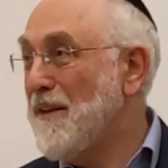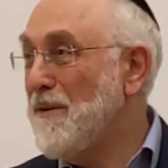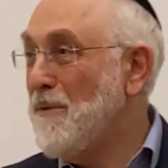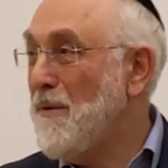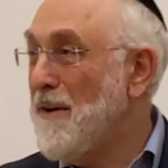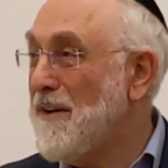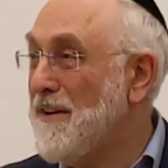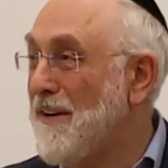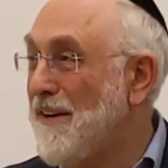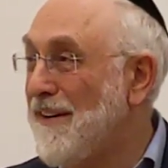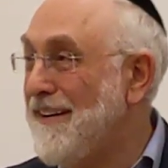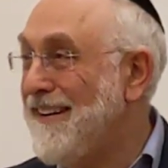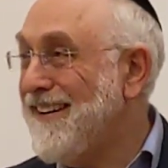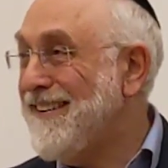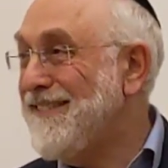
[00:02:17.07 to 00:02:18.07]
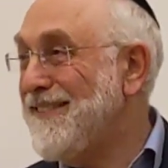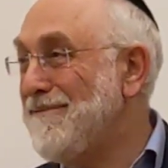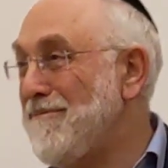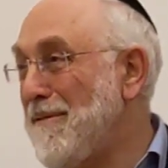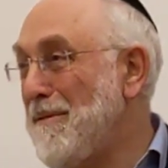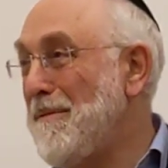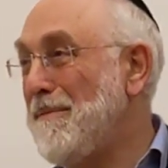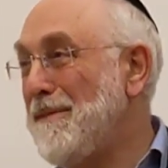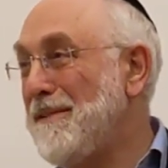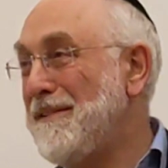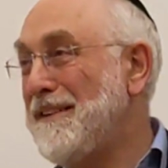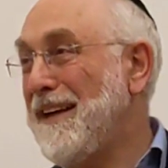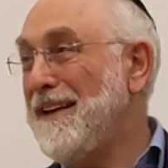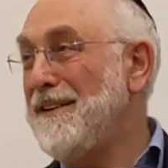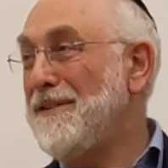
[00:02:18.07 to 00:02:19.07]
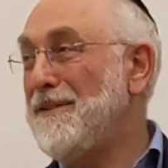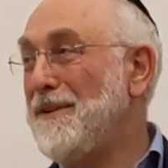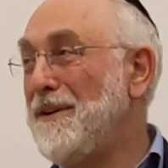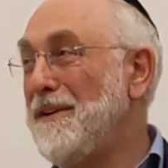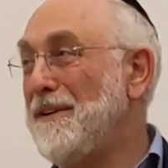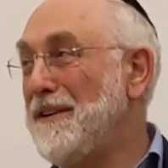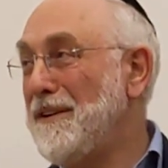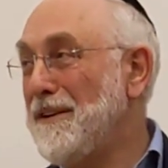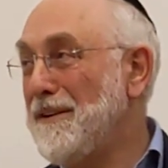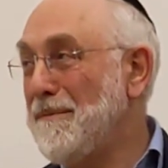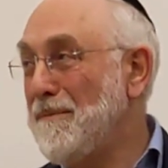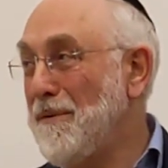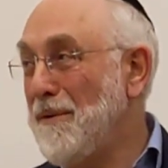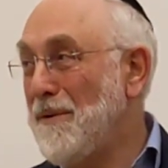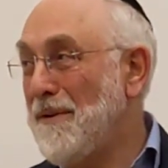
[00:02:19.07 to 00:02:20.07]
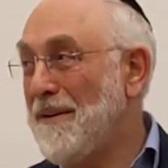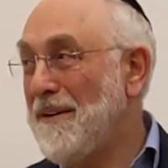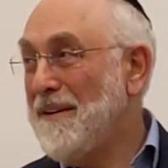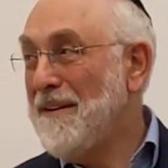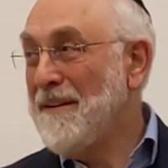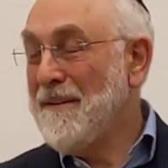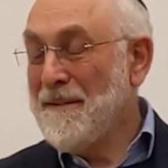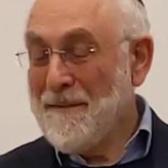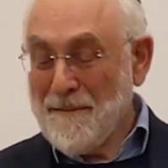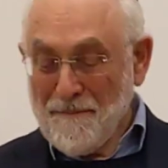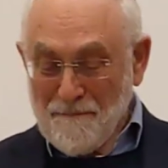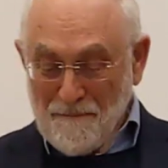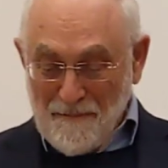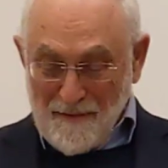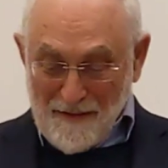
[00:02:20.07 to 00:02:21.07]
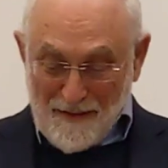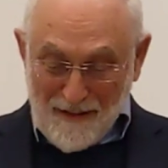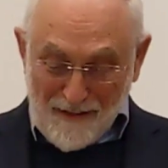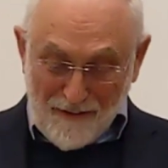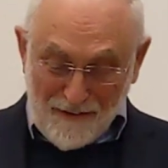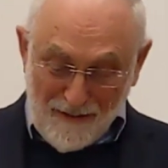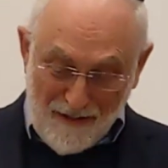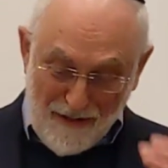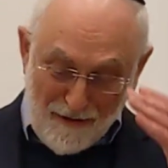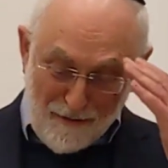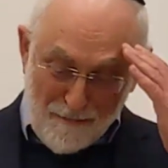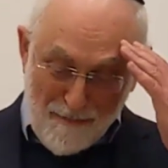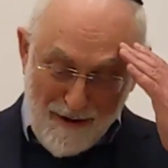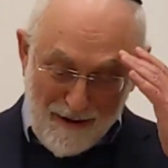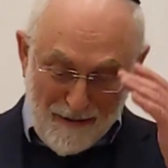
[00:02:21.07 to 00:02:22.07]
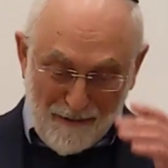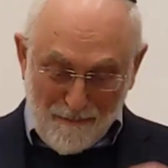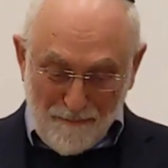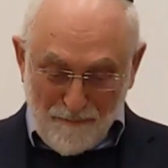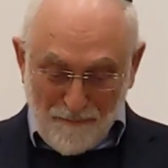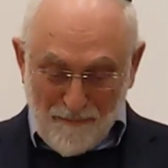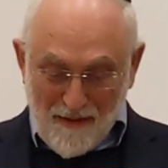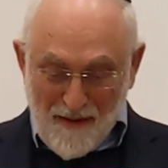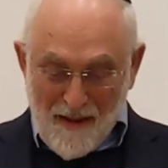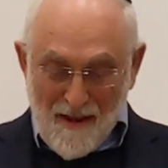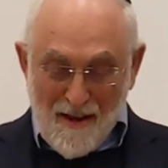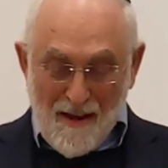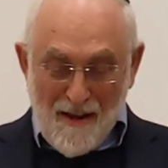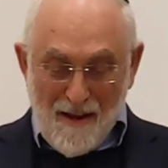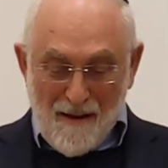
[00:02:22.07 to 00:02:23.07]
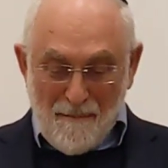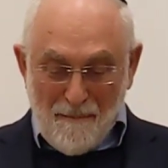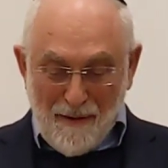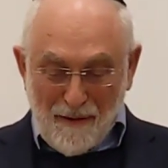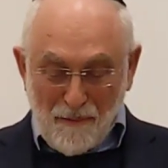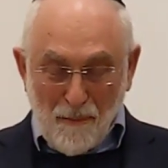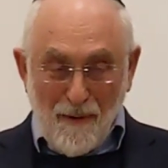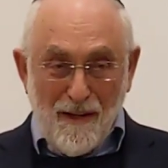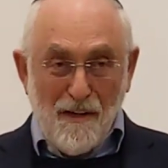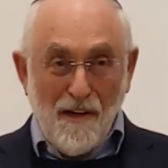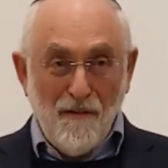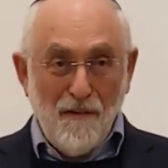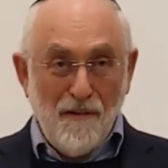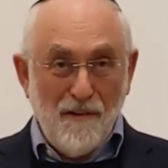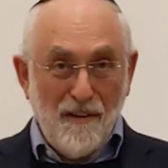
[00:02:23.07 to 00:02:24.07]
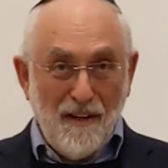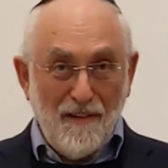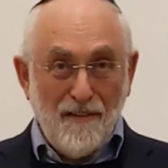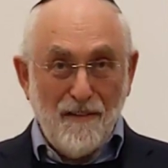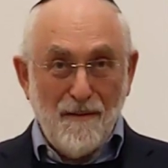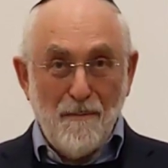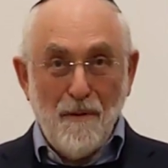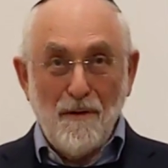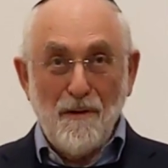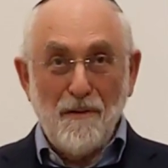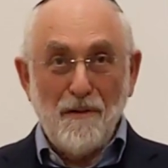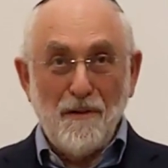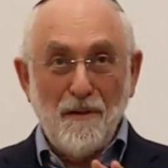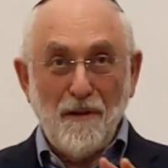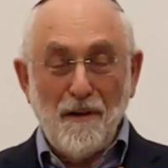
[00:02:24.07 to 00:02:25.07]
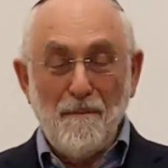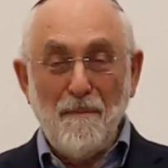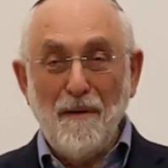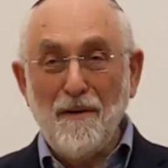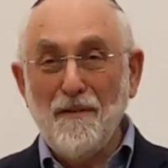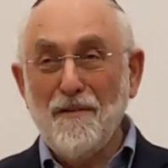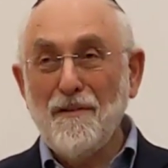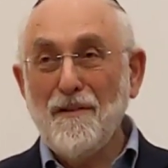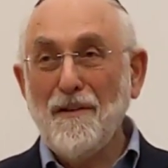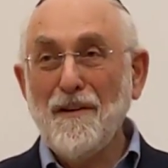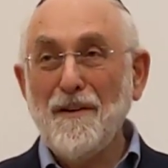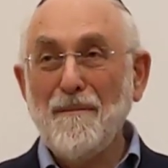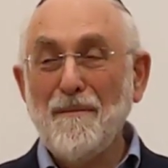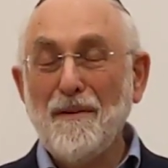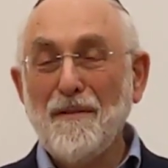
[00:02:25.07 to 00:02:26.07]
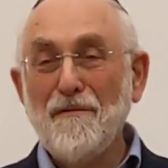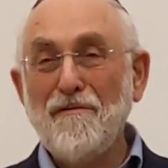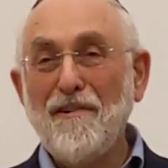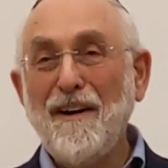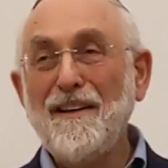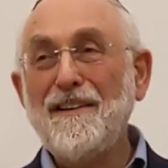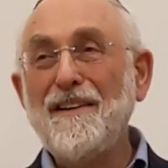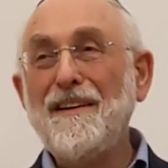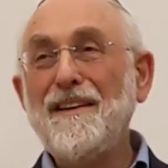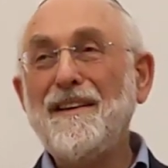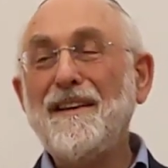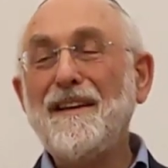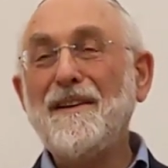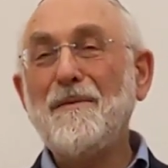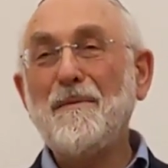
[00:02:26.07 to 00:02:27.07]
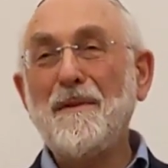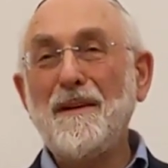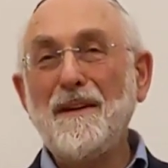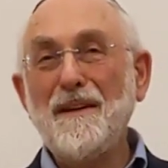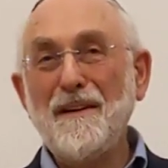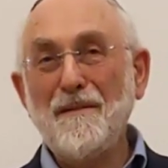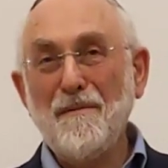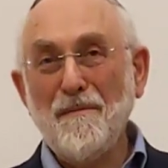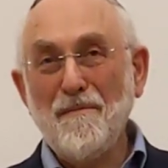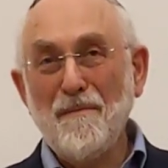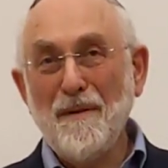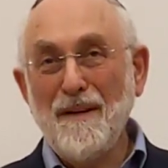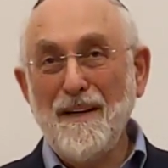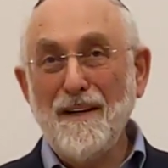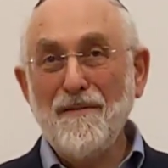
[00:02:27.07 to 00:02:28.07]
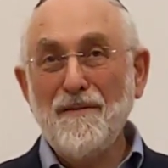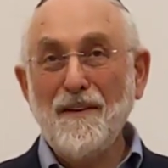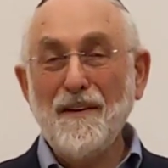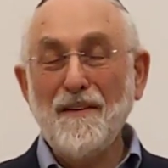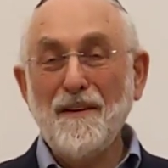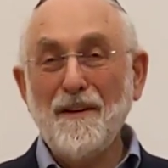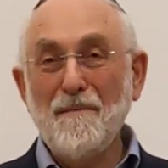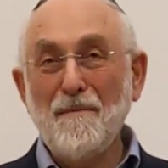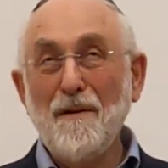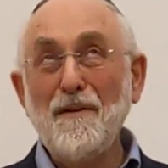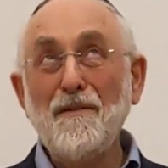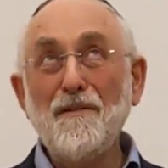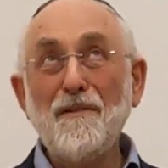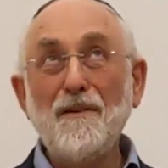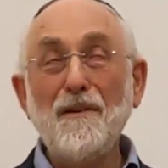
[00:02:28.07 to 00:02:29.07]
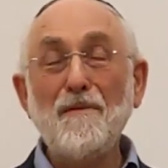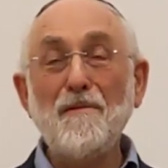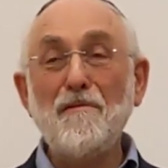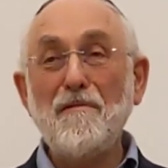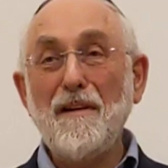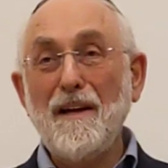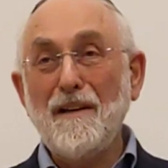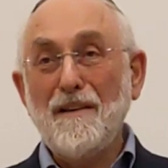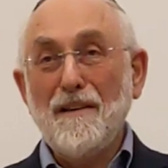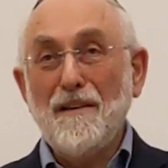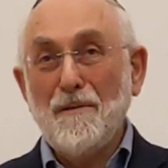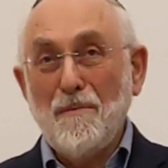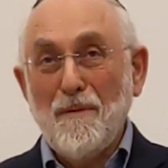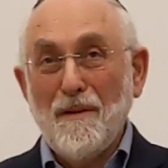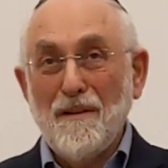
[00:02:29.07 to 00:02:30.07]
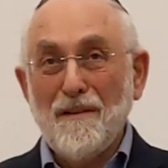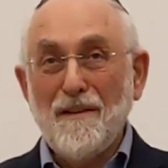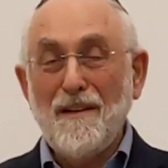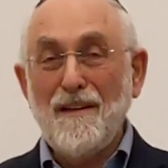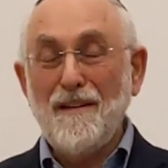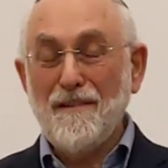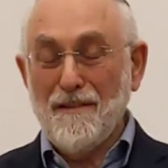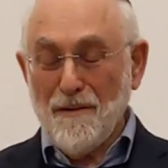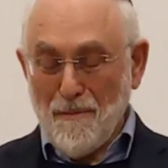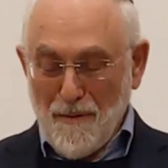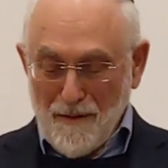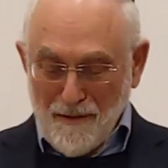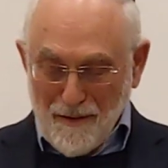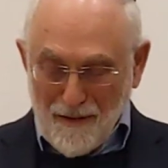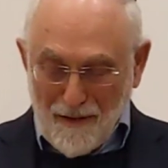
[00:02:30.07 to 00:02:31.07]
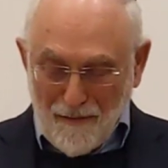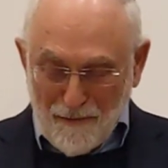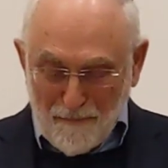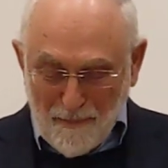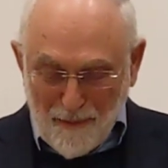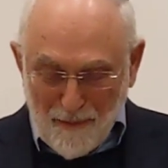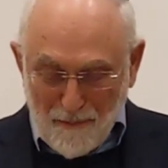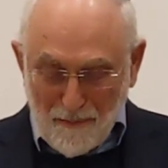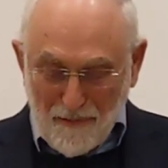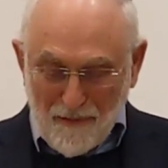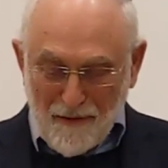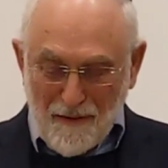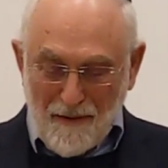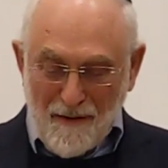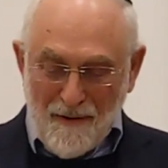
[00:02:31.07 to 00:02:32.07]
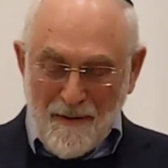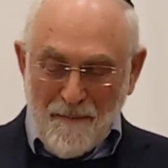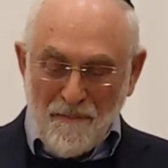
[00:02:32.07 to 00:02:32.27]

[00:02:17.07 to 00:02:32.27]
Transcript: A workaholic will probably stand to earn a lot more. That's in his mind. But we give testimony to the Rabbi Shlul on Friday that we believe that the Rabbi Shlul created the world. He is the one who gives Parnassa.